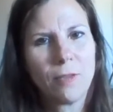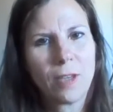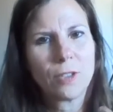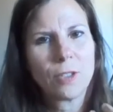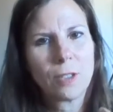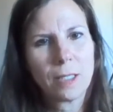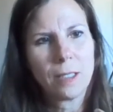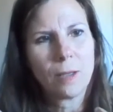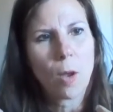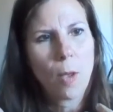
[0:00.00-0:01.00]

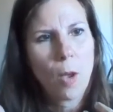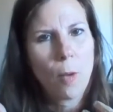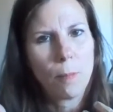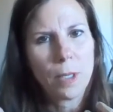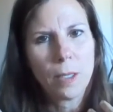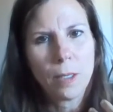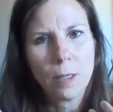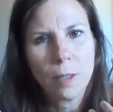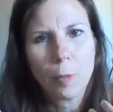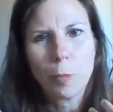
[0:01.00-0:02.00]
eventually
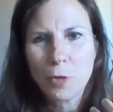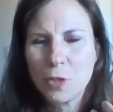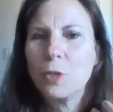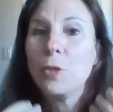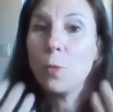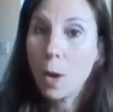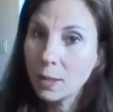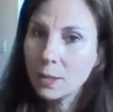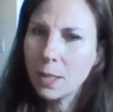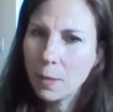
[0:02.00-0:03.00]
be a person who
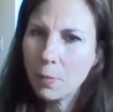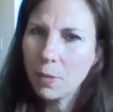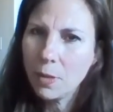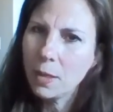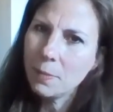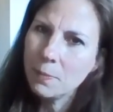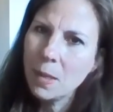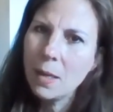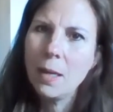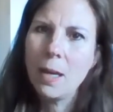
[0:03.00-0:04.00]
walks in empathy.
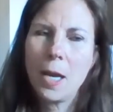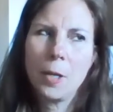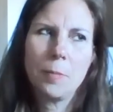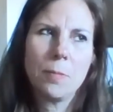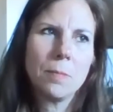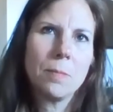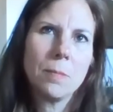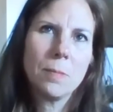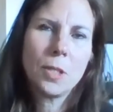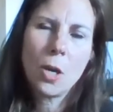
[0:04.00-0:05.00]

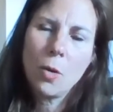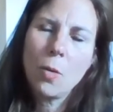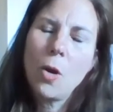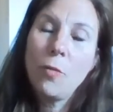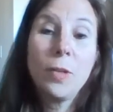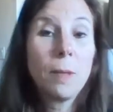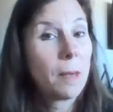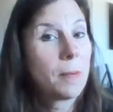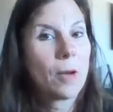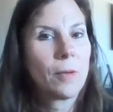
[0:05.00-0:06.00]
So hopefully
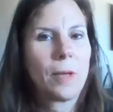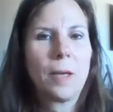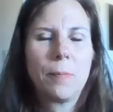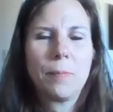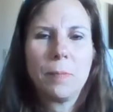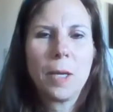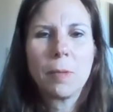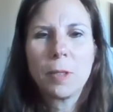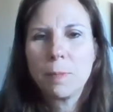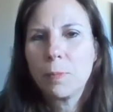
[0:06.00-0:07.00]
maybe I'll be
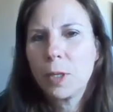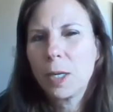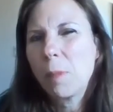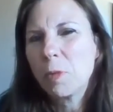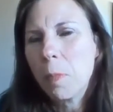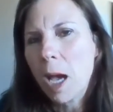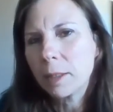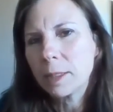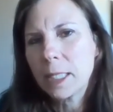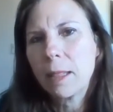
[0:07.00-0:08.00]
able to put a couple
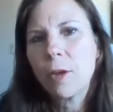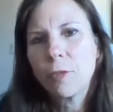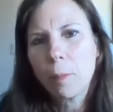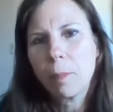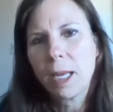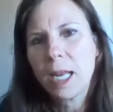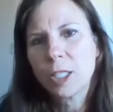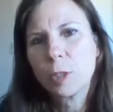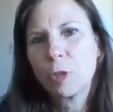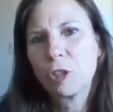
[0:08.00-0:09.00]
models in there from my
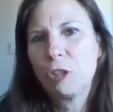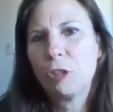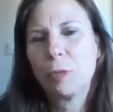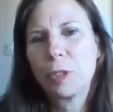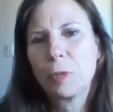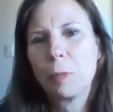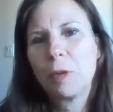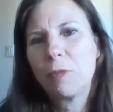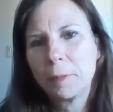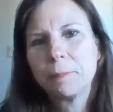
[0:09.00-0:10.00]
next book too, which would be
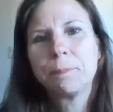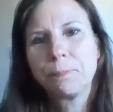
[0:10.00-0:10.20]
fun.